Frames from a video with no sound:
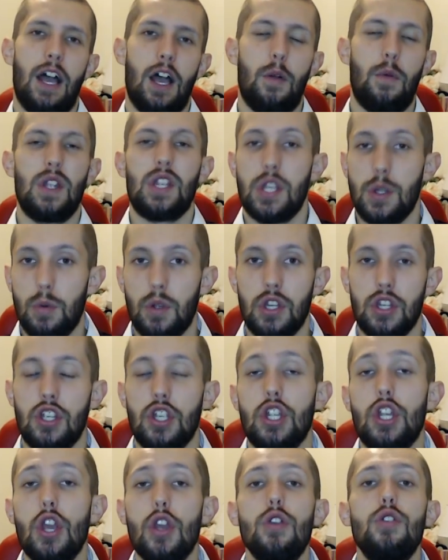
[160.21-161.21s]
which you wouldn't
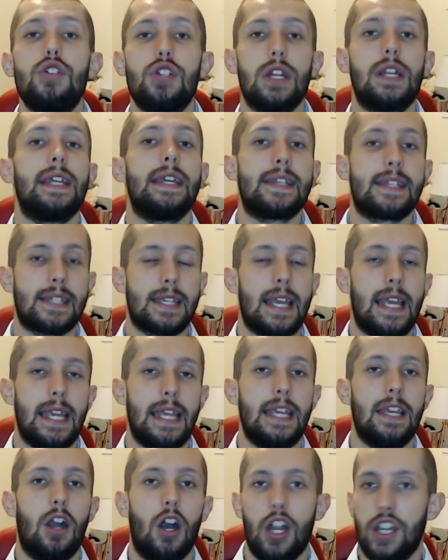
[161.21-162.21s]
usually
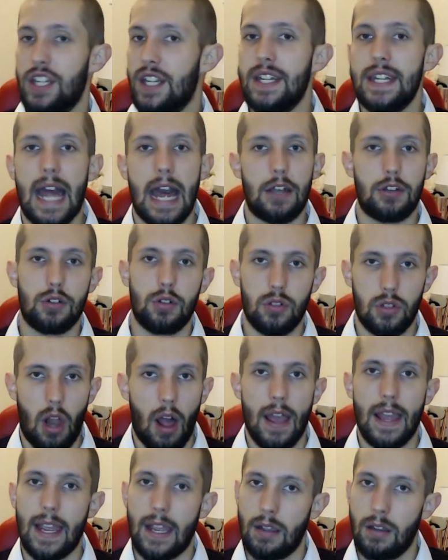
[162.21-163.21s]
see under natural
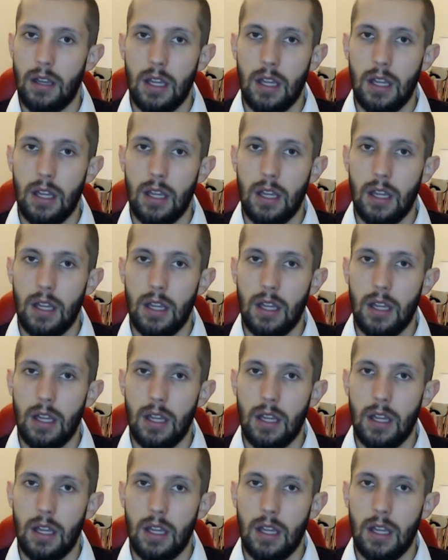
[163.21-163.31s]
lighting.